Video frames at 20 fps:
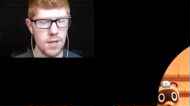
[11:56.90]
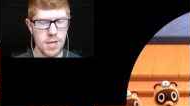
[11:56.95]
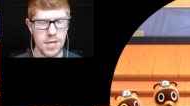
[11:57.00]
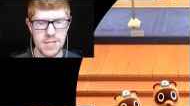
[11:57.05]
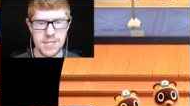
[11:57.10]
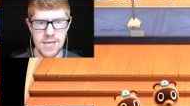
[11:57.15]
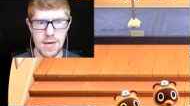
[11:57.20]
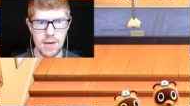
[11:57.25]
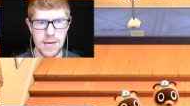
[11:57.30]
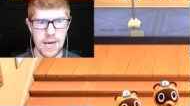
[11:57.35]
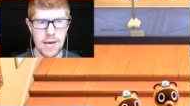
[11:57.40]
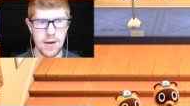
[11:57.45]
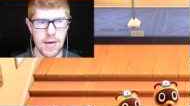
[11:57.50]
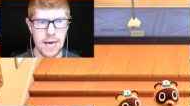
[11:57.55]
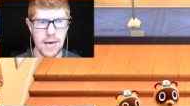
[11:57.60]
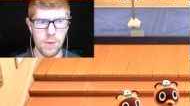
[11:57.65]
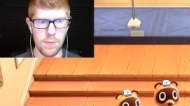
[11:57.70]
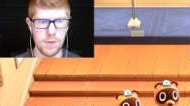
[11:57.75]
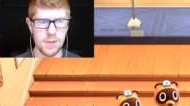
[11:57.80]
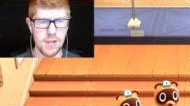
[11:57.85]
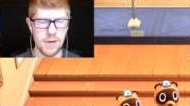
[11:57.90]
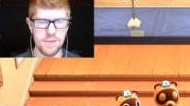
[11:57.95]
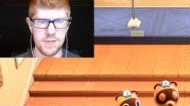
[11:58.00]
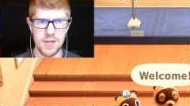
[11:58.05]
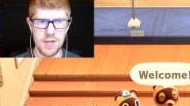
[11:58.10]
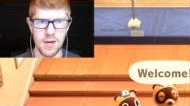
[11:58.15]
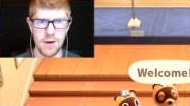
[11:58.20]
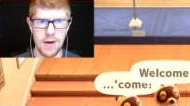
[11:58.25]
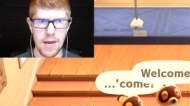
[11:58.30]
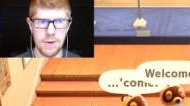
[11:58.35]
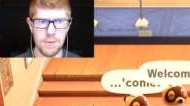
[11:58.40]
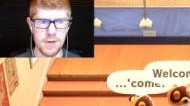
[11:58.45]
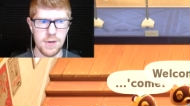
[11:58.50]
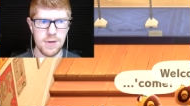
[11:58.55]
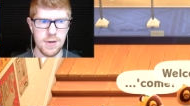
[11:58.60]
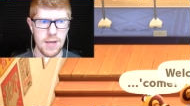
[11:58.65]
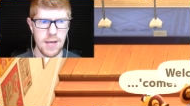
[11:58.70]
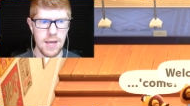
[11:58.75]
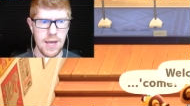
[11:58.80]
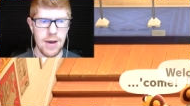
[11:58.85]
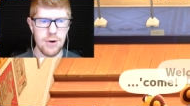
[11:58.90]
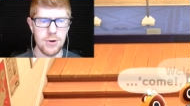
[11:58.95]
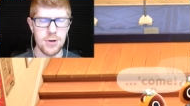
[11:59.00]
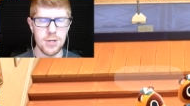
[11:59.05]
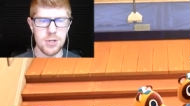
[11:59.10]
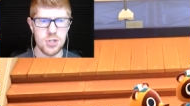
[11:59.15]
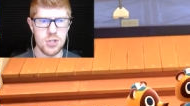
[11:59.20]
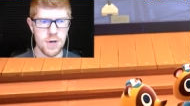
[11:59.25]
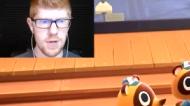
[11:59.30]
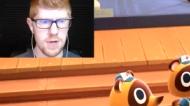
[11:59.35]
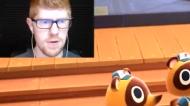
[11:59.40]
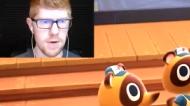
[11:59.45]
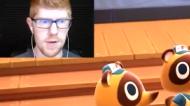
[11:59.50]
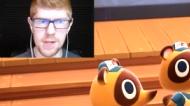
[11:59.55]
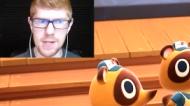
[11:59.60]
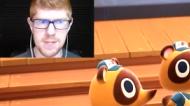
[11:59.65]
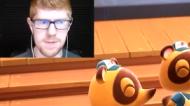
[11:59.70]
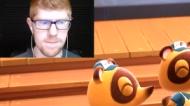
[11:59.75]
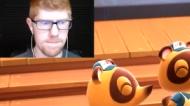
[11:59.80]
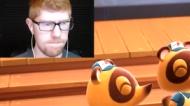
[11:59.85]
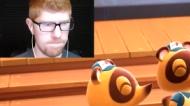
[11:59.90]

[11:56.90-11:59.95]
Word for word: because I, I, I would love to know. I would I would enjoy doing this.